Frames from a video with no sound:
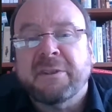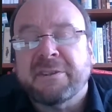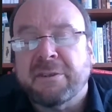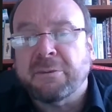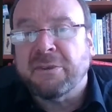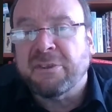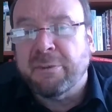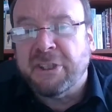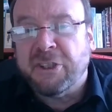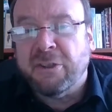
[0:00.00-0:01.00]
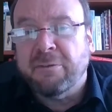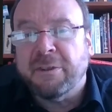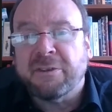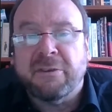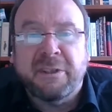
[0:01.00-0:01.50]
So to switch over
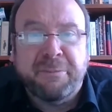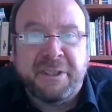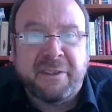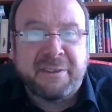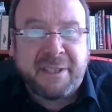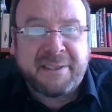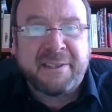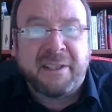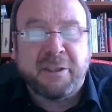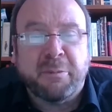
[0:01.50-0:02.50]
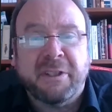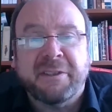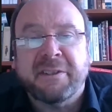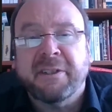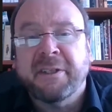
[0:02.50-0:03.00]
to limited tax
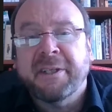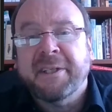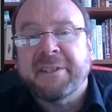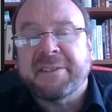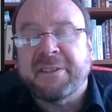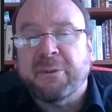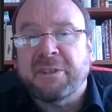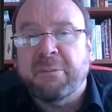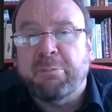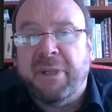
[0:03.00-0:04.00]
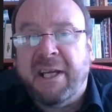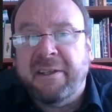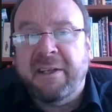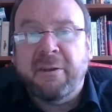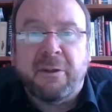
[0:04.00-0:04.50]
liability. So
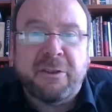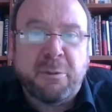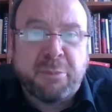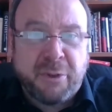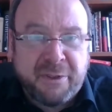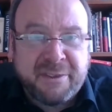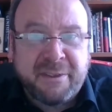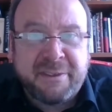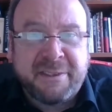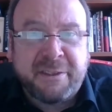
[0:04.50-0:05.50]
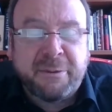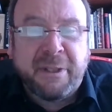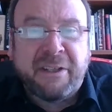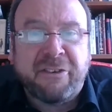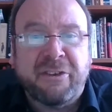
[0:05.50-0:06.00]
depending on your personal
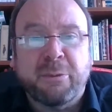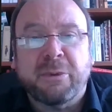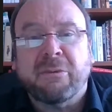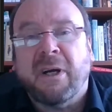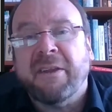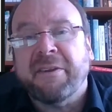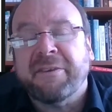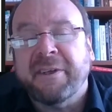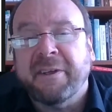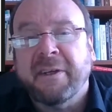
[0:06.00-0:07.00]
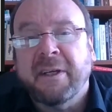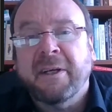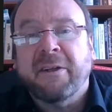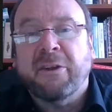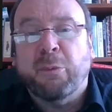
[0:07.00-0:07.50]
situation, you would rather think
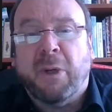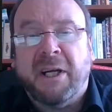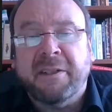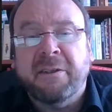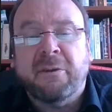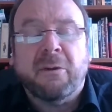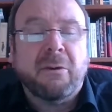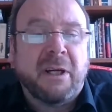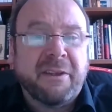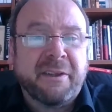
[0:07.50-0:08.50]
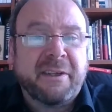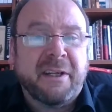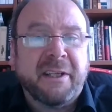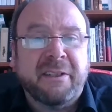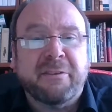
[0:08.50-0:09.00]
the one or other
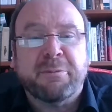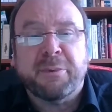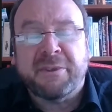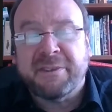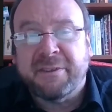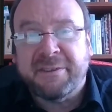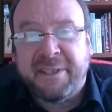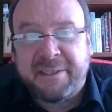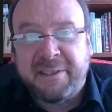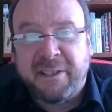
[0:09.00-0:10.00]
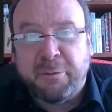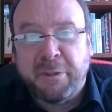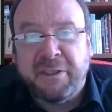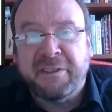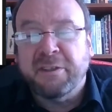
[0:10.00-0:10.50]
kind of personal tax
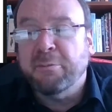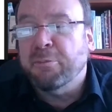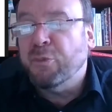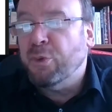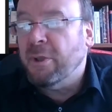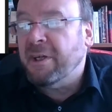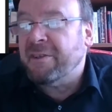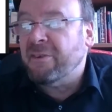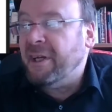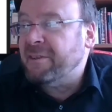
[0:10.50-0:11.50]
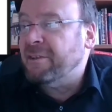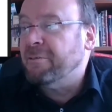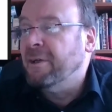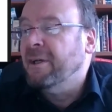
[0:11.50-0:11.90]
liability more attractive.